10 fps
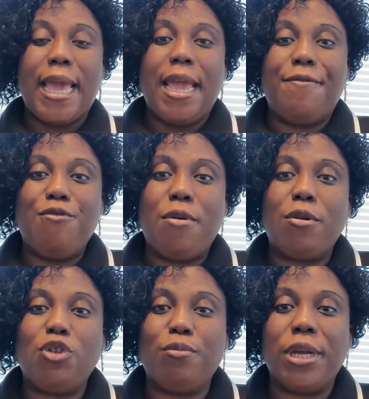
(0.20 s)
Everyone,
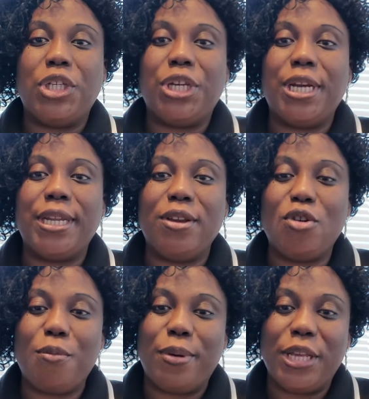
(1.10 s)
welcome to my channel.
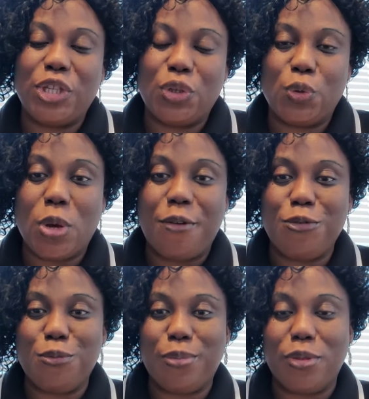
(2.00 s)
God bless you.
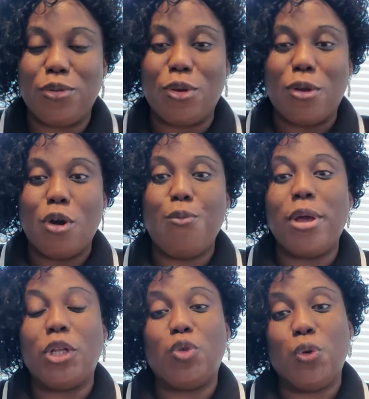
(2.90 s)
Have you been? Hope
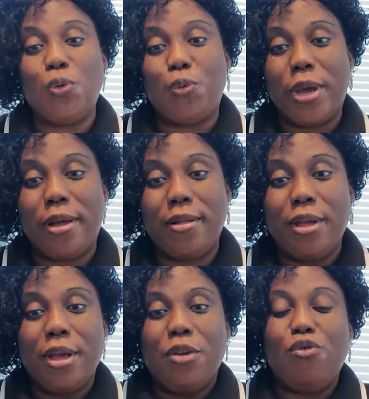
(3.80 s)
you are doing well.
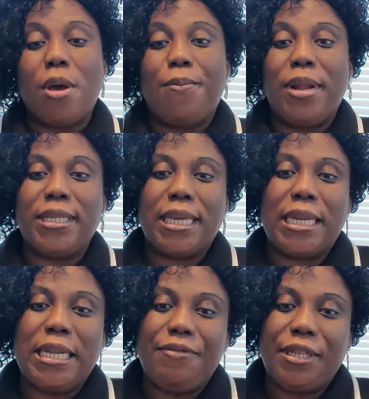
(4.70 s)
You are blessed
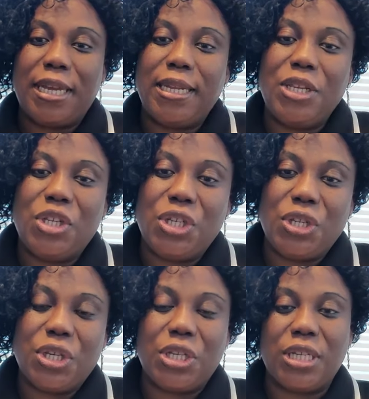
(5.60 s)
and lifted in
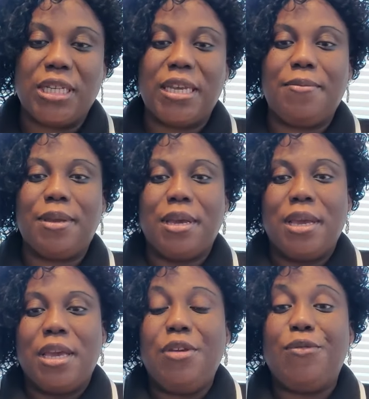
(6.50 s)
Jesus' name.
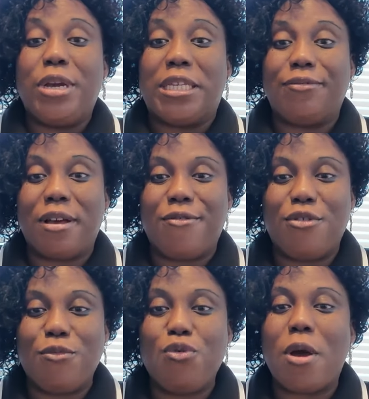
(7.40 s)
Evil is far
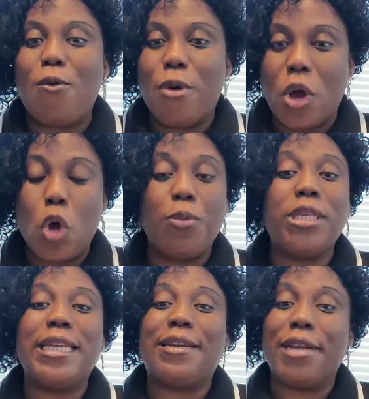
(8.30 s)
from you. You are welcome.
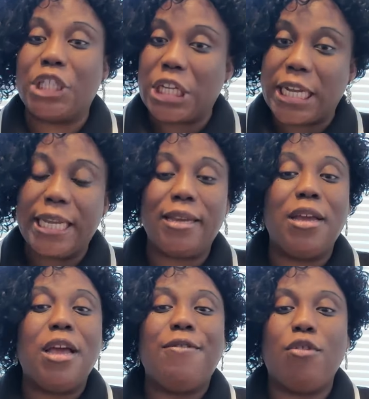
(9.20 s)
This is a great channel
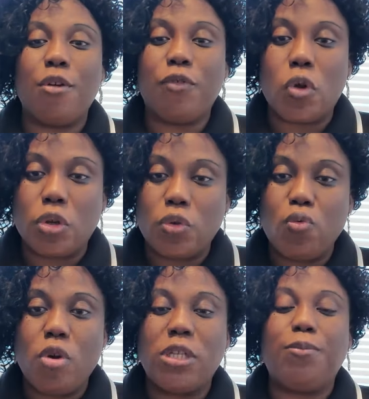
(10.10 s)
full of God's
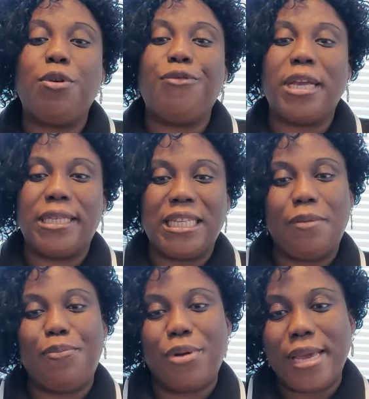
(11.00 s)
words,
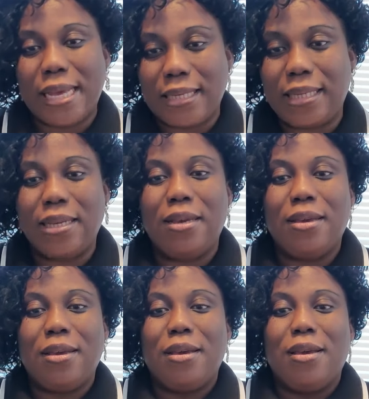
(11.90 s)
prophecies, prayers,
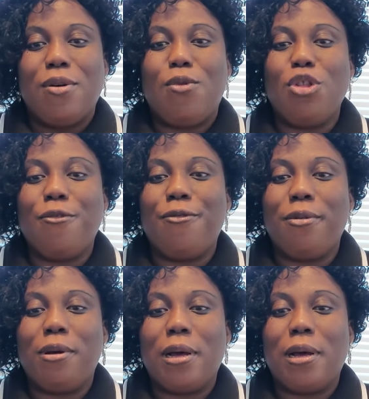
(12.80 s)
word of